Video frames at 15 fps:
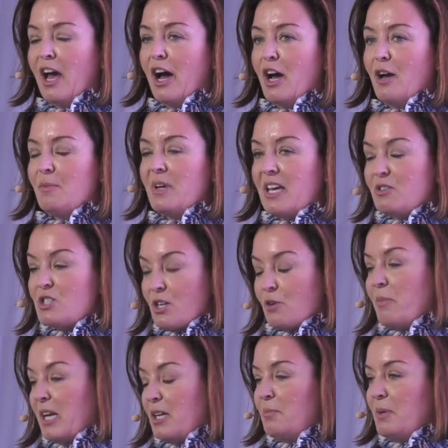Um, and so
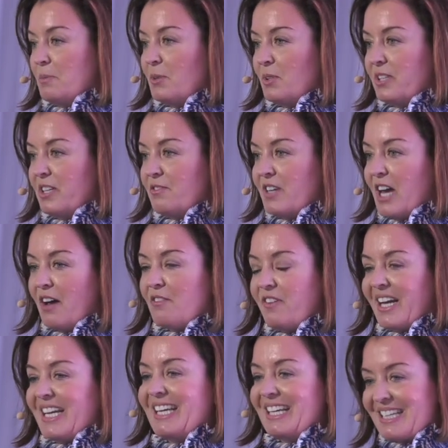many people leave not
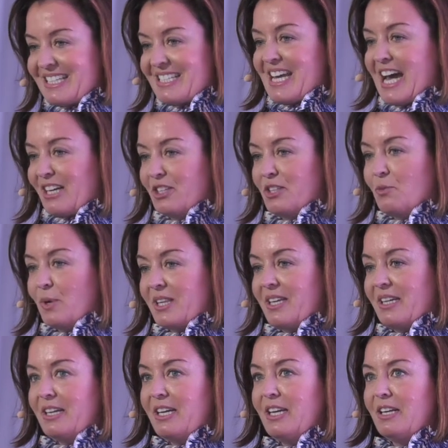finding exactly what
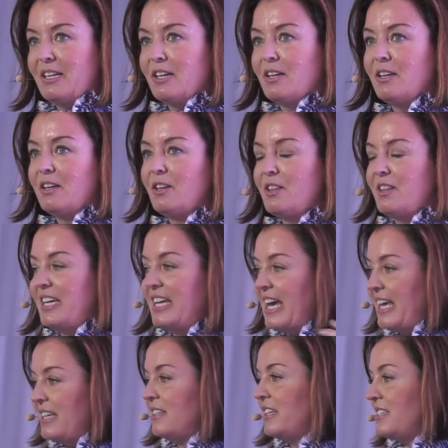they need. The
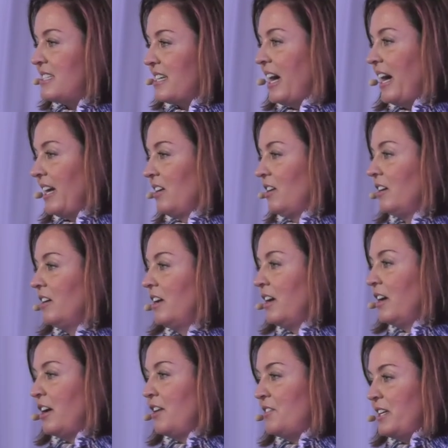endless aisle
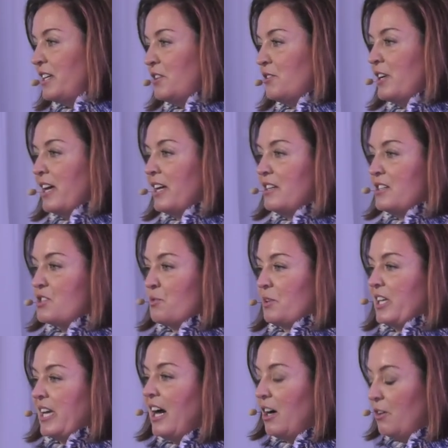of the internet is
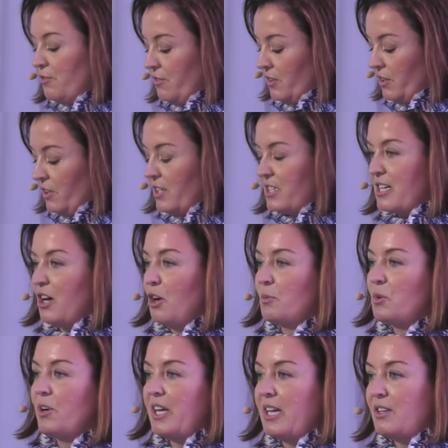really helpful to
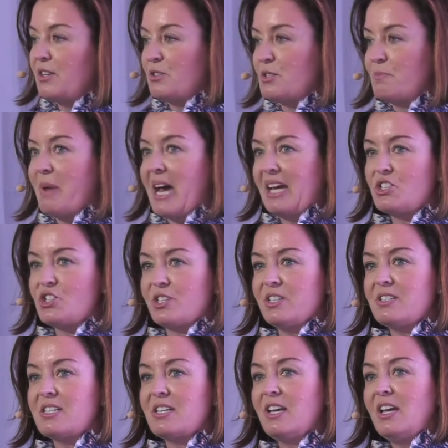help create those
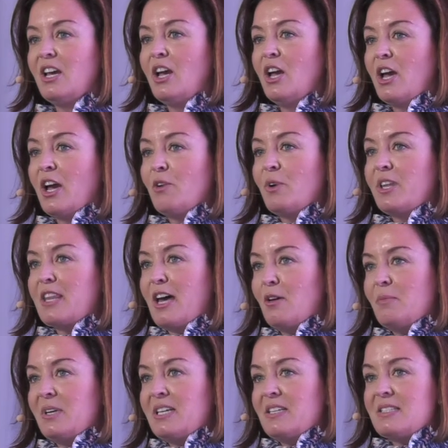matches. And what
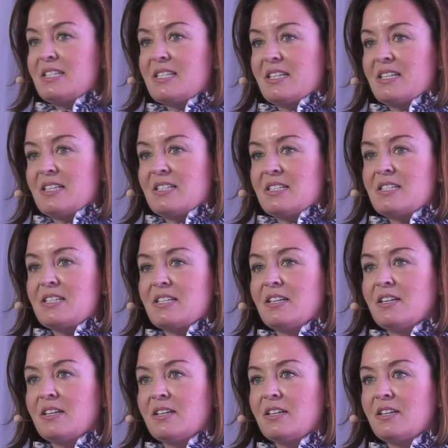that means is